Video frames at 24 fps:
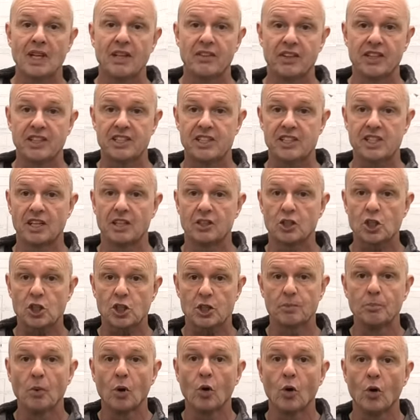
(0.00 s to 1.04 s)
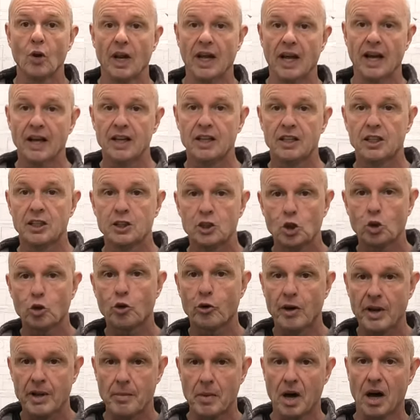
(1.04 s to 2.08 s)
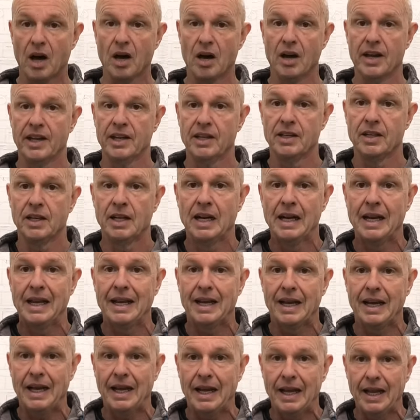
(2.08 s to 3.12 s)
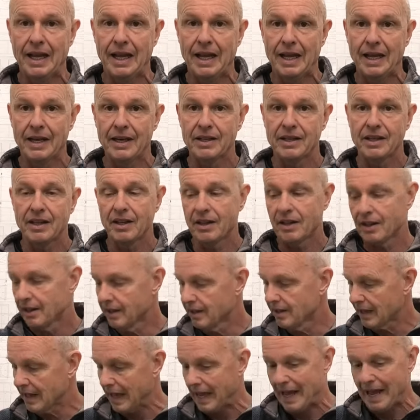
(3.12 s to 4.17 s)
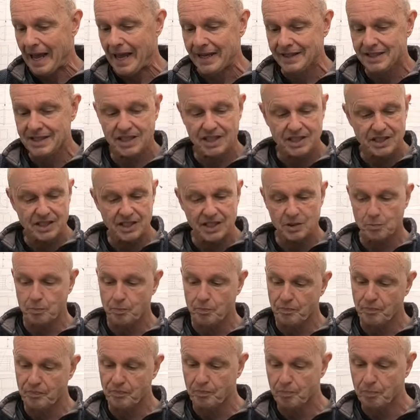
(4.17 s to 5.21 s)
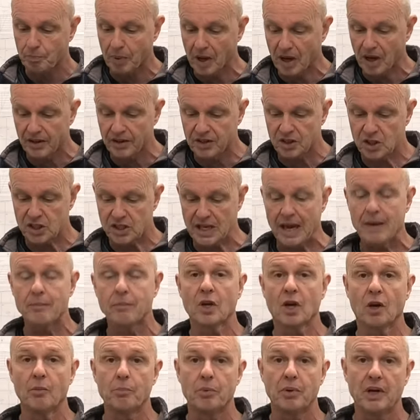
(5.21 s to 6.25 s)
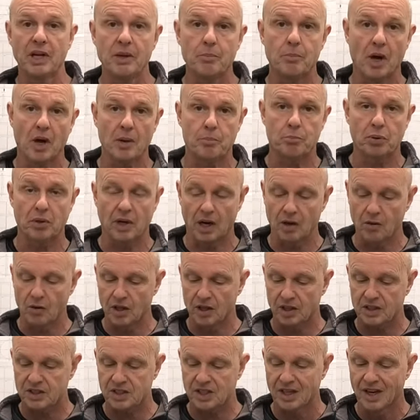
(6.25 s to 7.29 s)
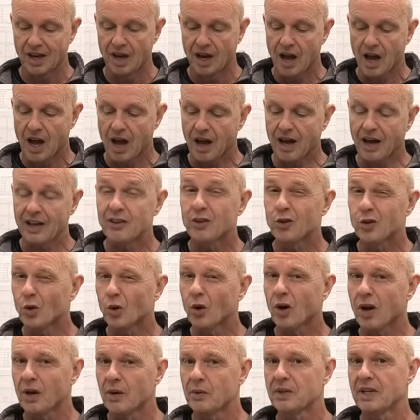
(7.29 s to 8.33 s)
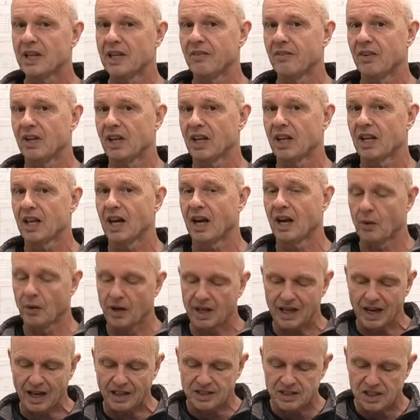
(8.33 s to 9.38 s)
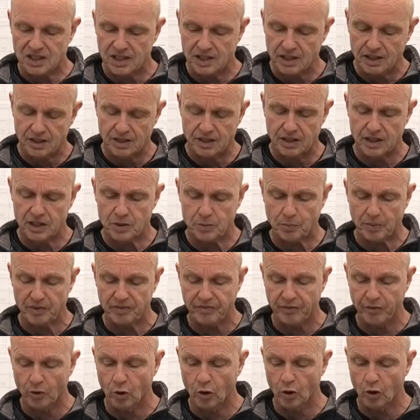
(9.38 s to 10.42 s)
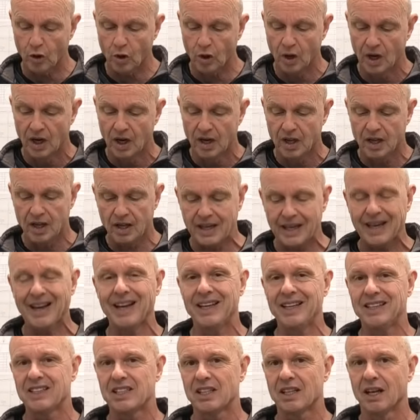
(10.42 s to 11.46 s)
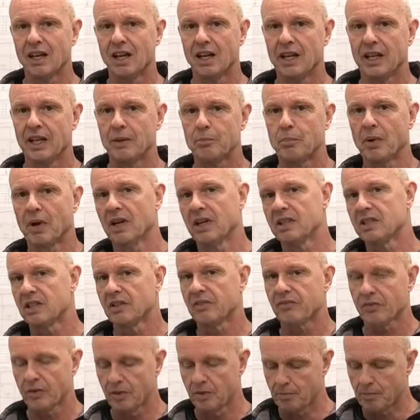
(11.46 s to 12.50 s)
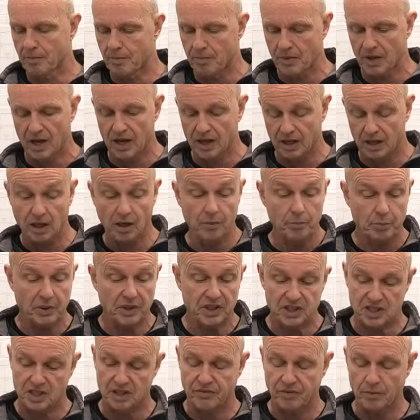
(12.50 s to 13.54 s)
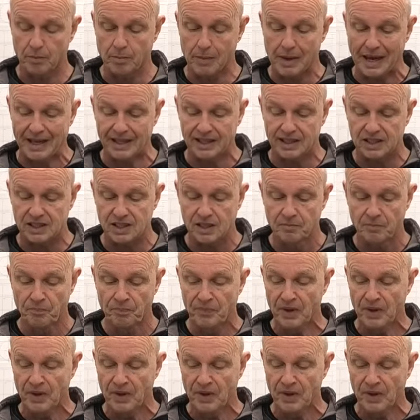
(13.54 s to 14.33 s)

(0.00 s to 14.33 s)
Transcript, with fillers: this smaller trim iron, and as this is by the same company, by Prolux, I thought I would give it a go. I, would seen these before occasionally by different uh, companies, different makes,